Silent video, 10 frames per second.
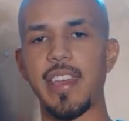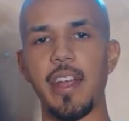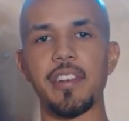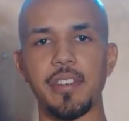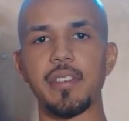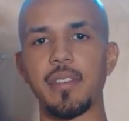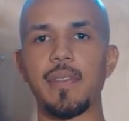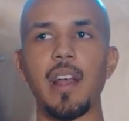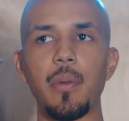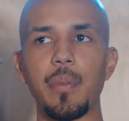character
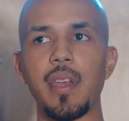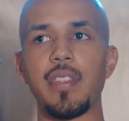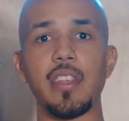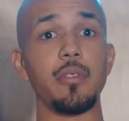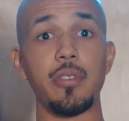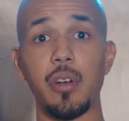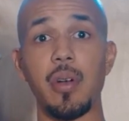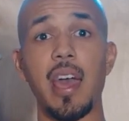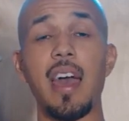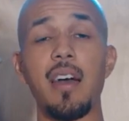development, then you
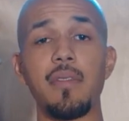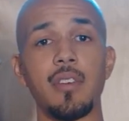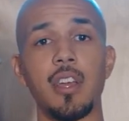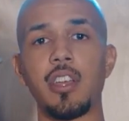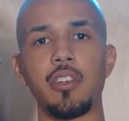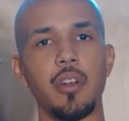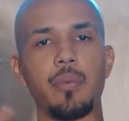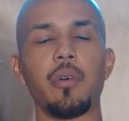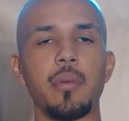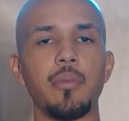don't have, you're a
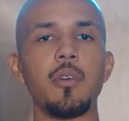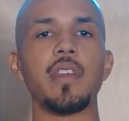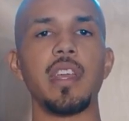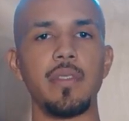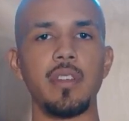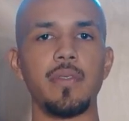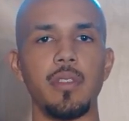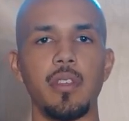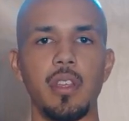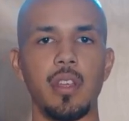boring movie, even if
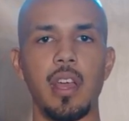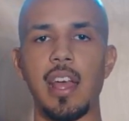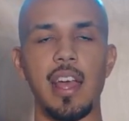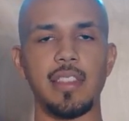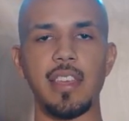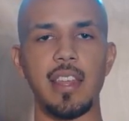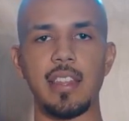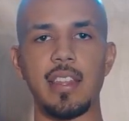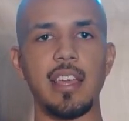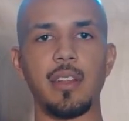you, at the end of
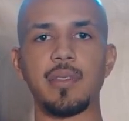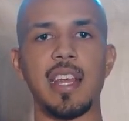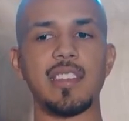the day, you know what I'm saying?